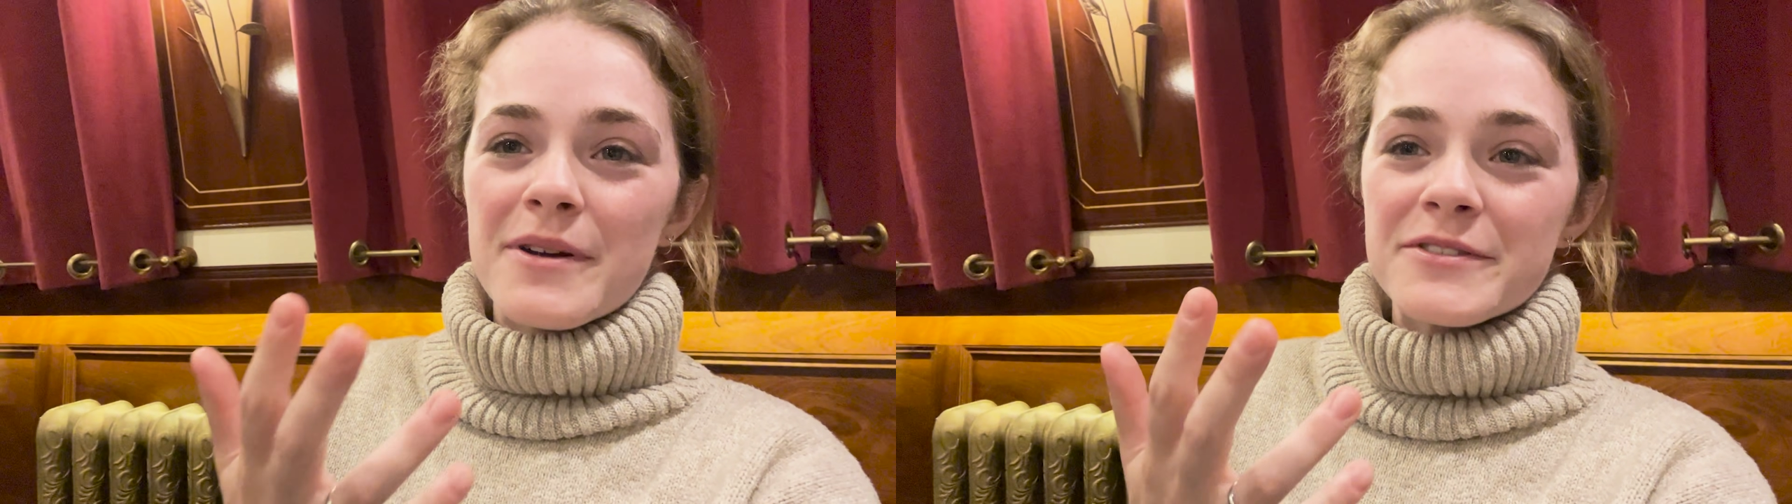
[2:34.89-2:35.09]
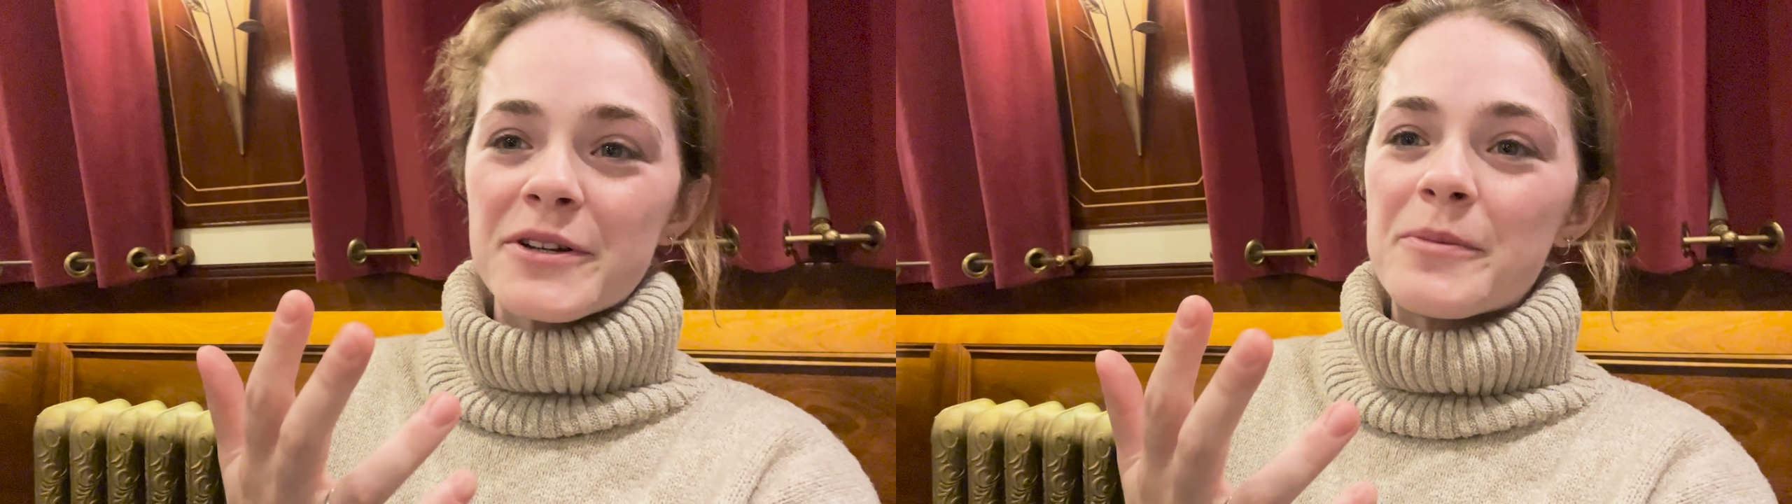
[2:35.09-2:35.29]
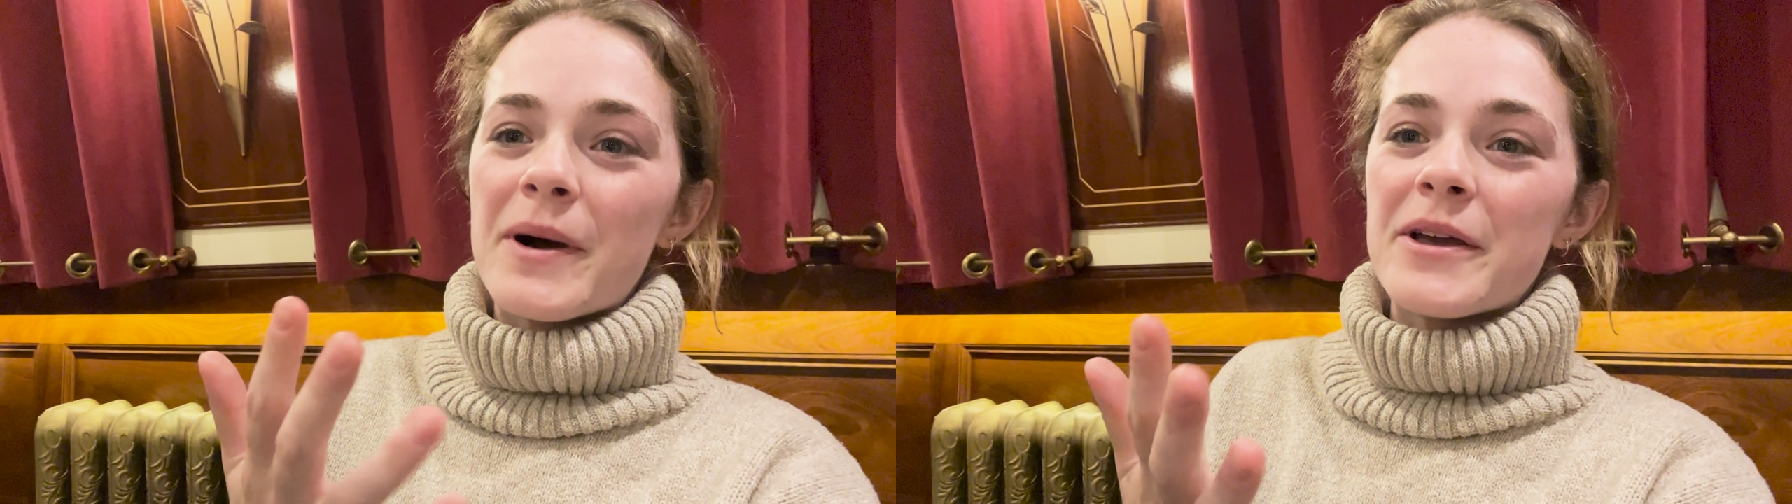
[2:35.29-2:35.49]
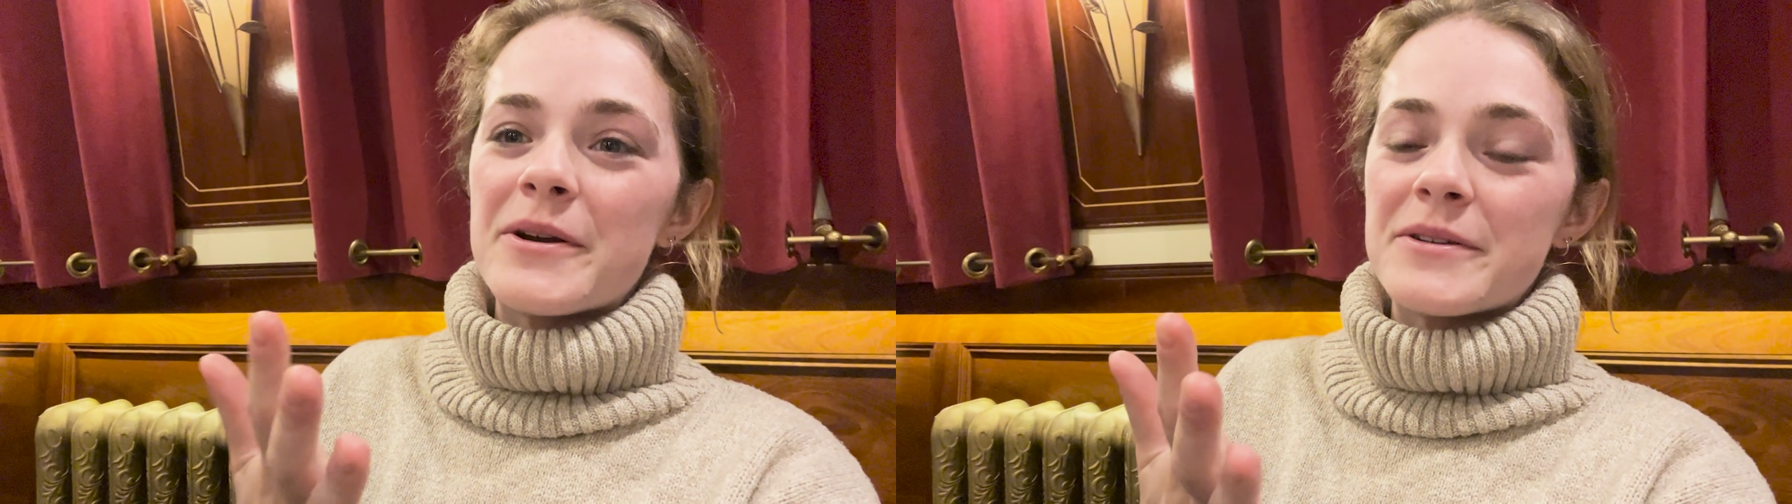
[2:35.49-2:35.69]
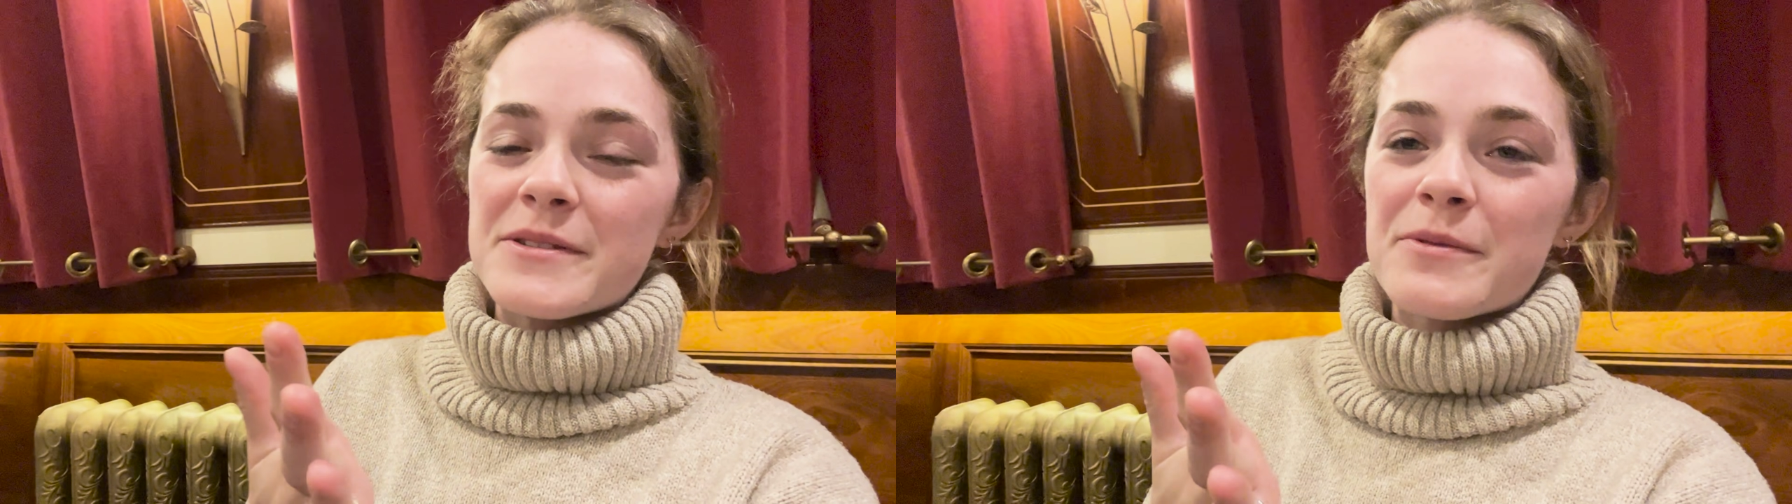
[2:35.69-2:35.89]
done on my
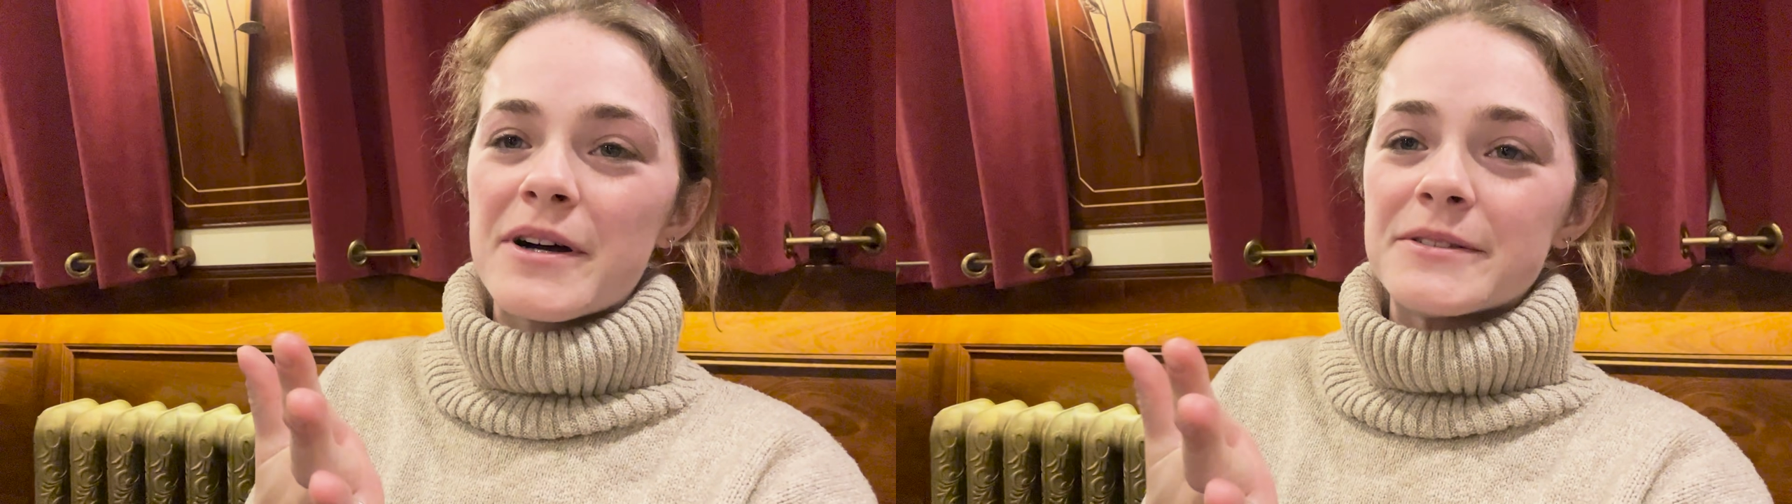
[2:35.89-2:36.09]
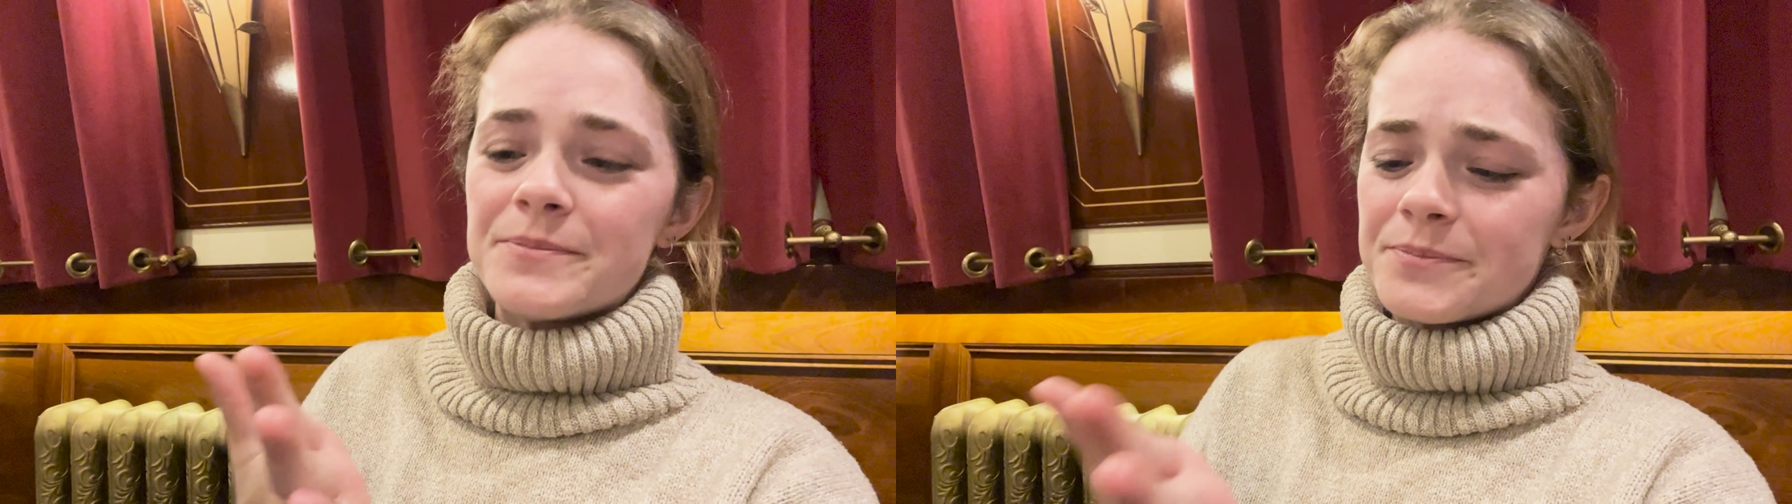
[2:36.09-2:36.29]
own as well.